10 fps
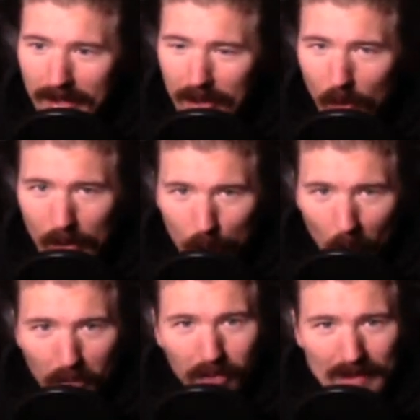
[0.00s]
Go ahead and throw a
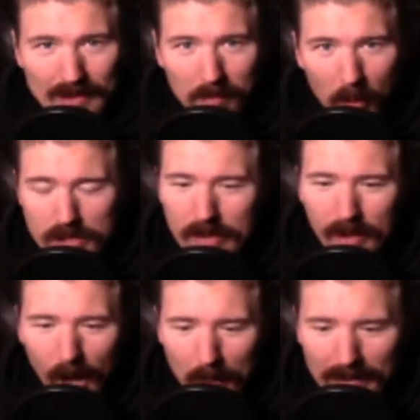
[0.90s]
flex emoji in the
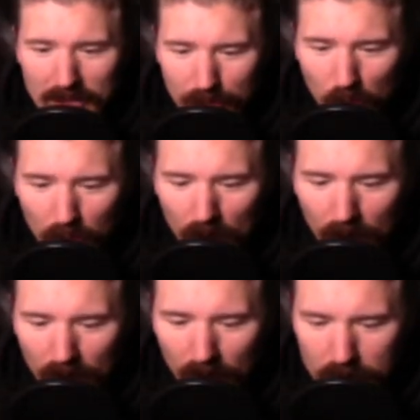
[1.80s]
comments if you were
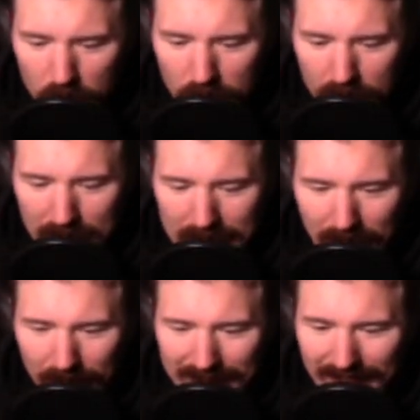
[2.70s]
logging on, tuning into
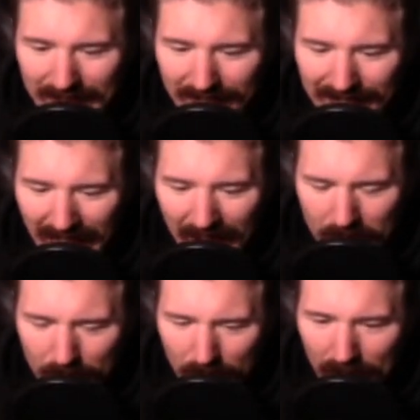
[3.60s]
this thing
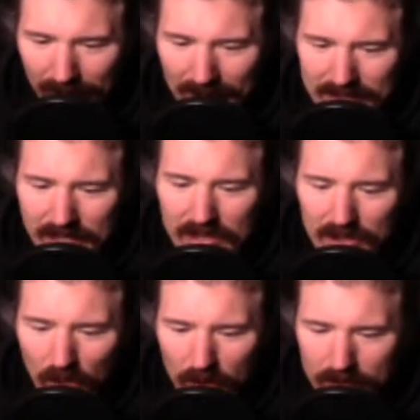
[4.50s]
live, and let's get
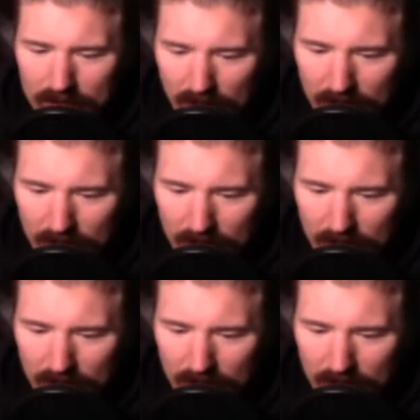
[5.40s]
started today.